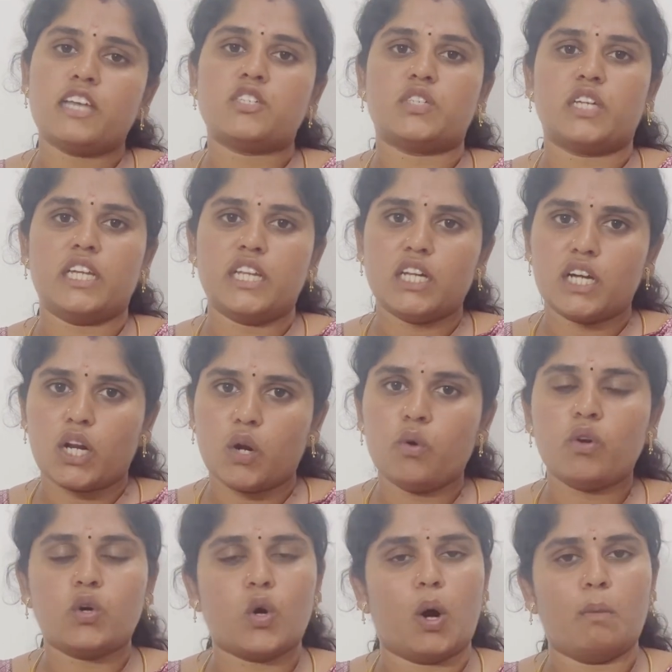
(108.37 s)

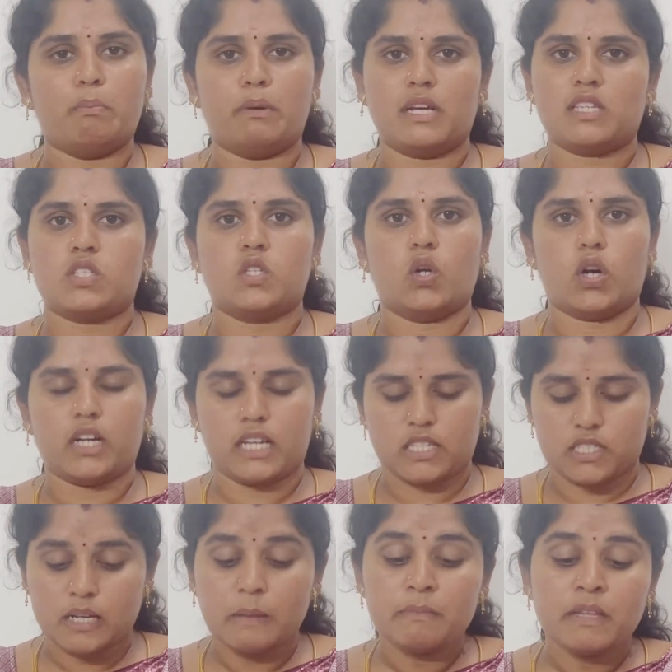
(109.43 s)
#include
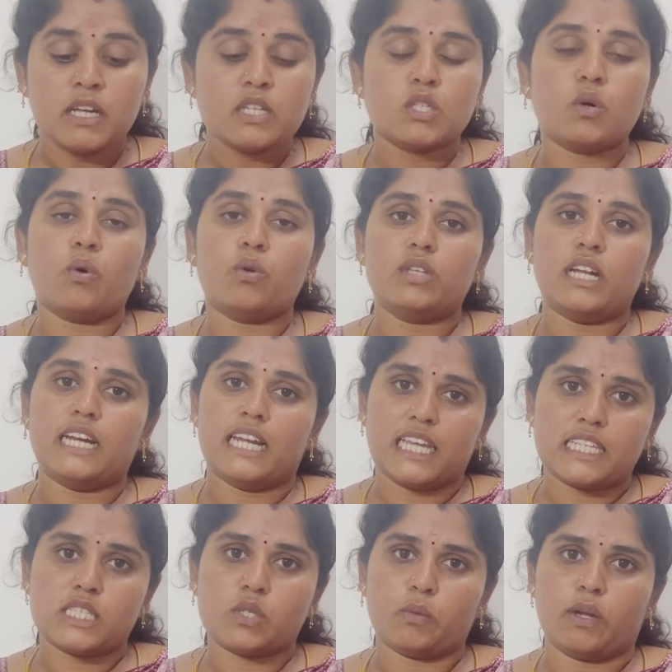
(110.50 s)
complex.h. So the
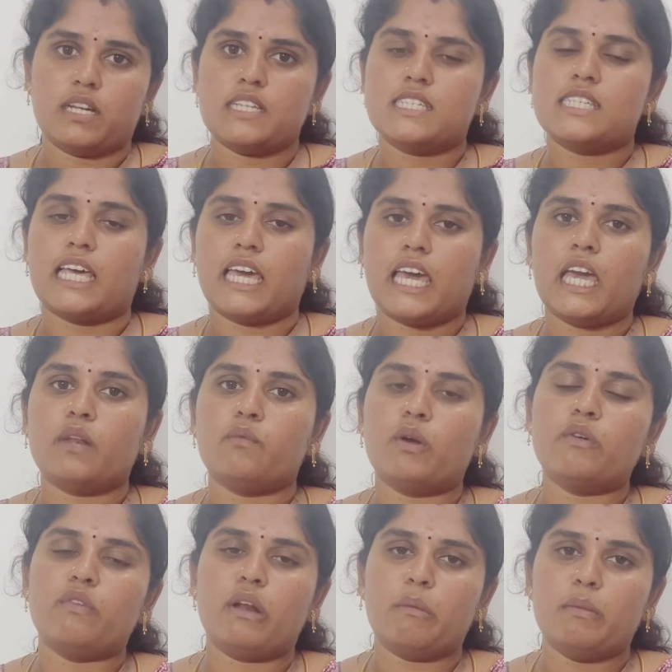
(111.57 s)
next one, second
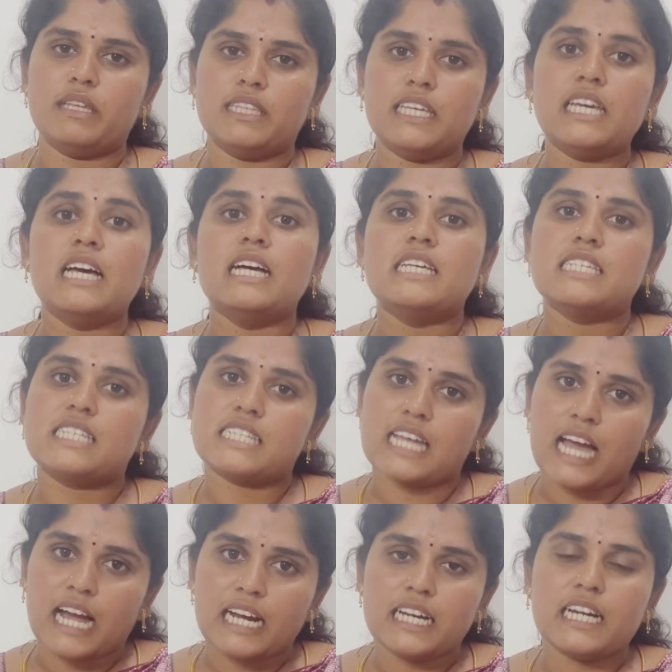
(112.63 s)
one will be the
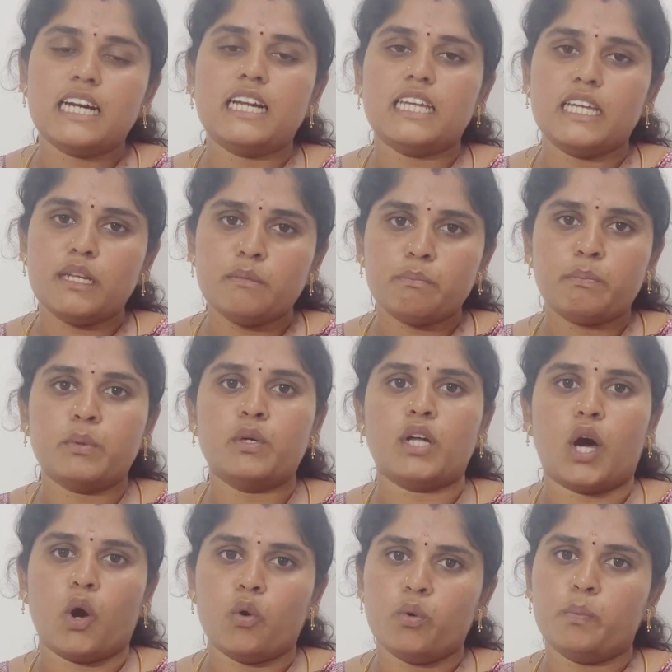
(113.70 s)
standard input
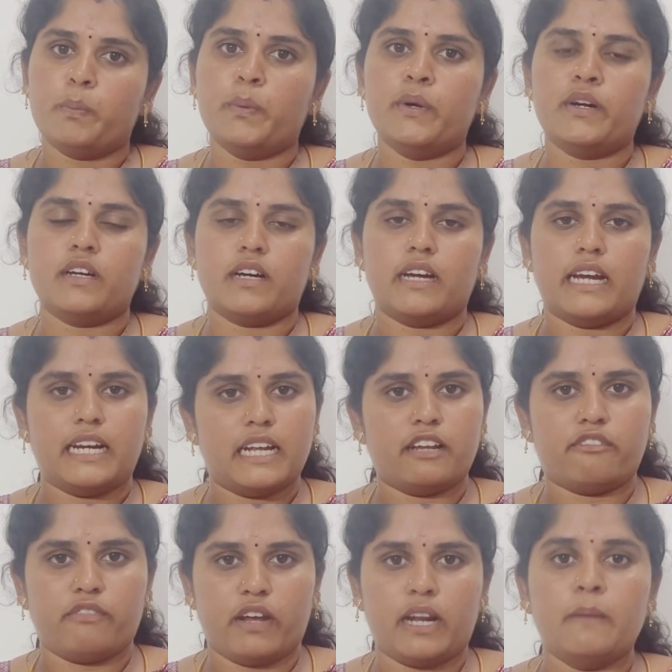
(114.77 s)
output
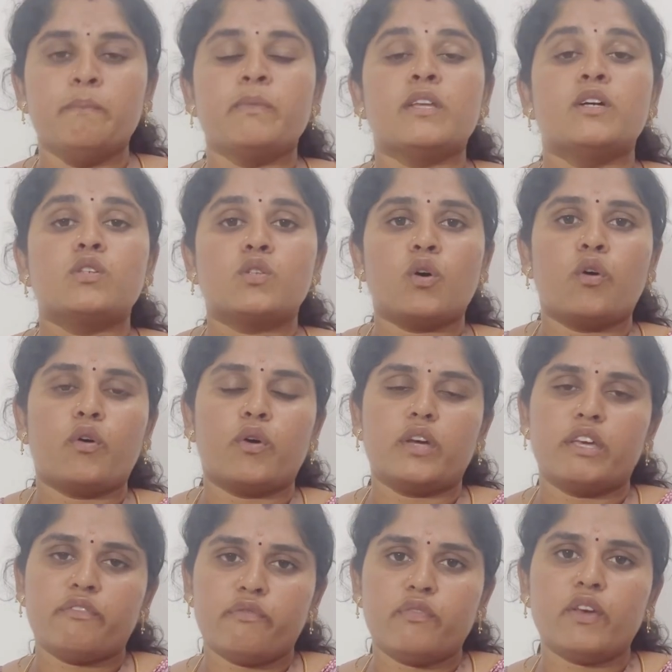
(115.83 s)
header file. So
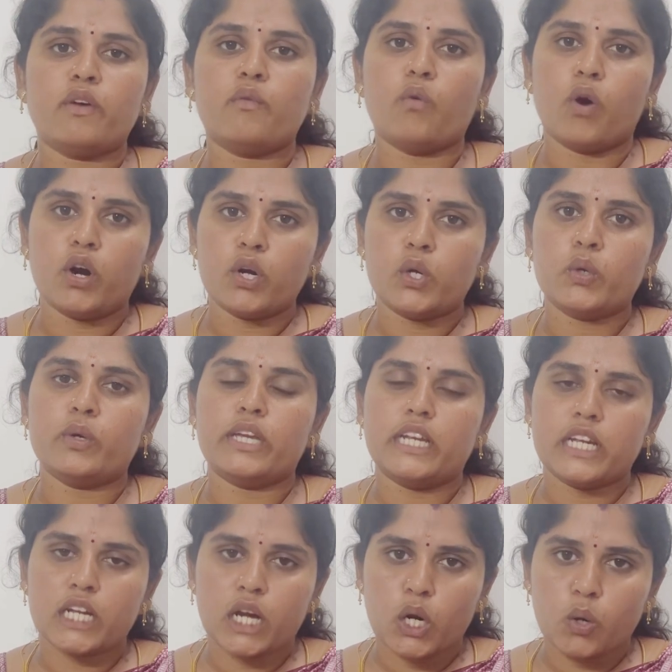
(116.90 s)
if we want to
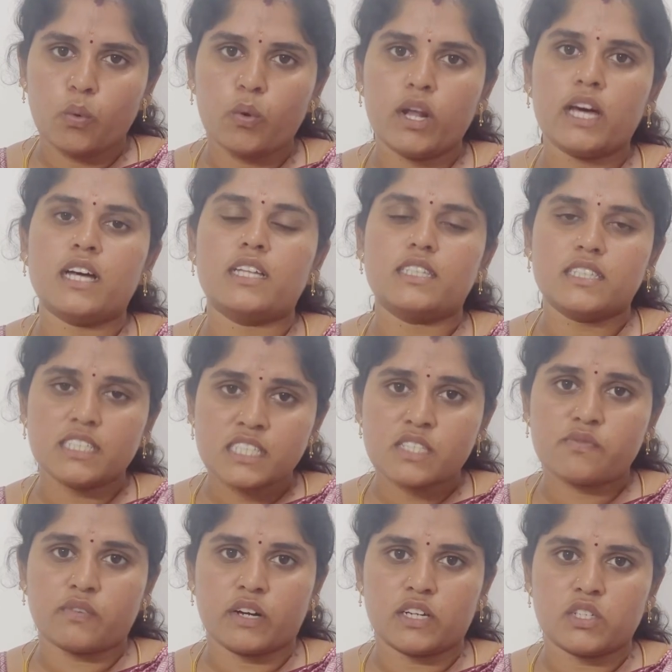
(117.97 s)
include this
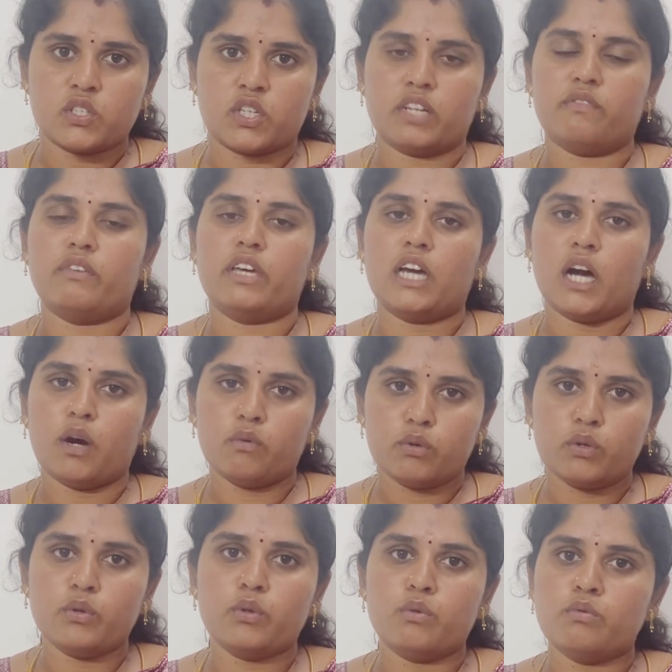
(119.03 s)
function, we have
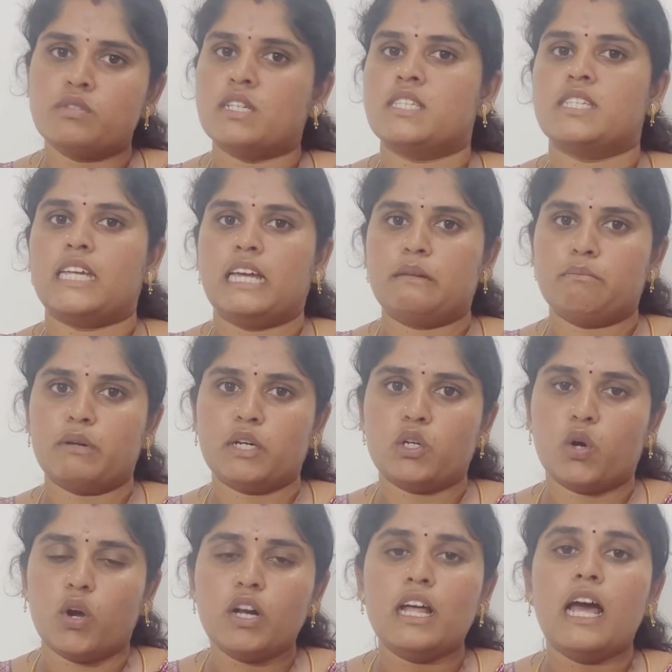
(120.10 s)
to use a statement
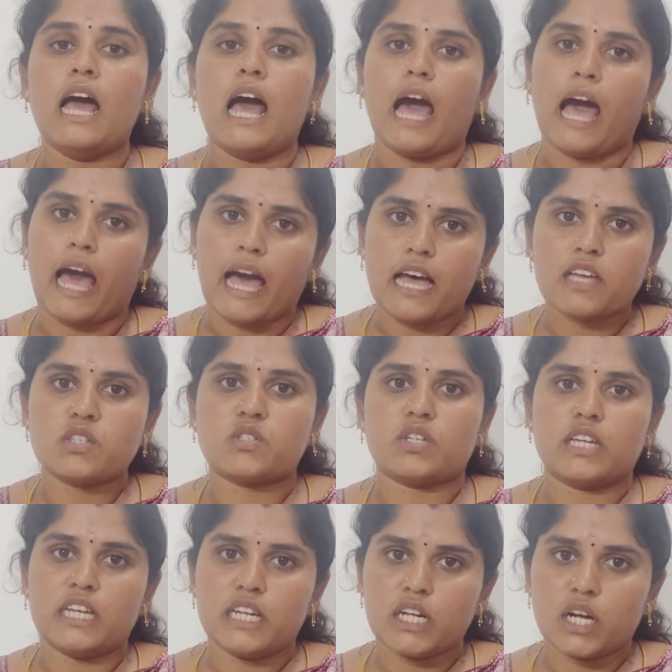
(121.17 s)
called
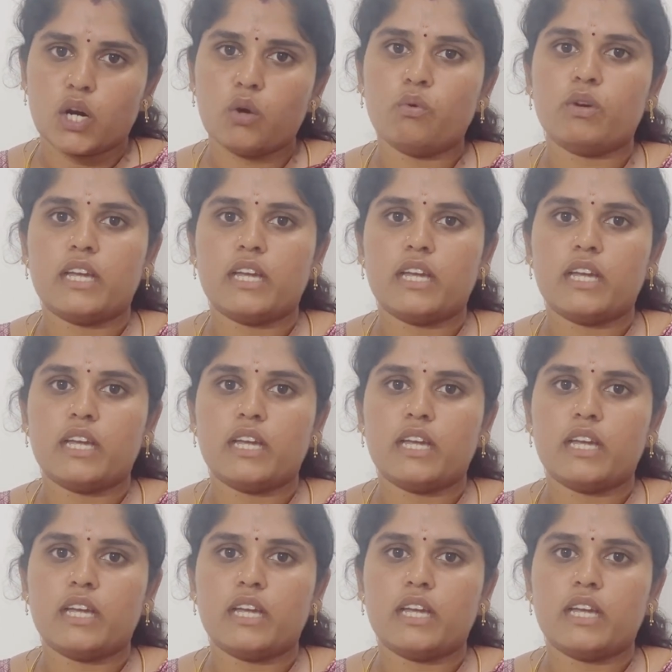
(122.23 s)
#include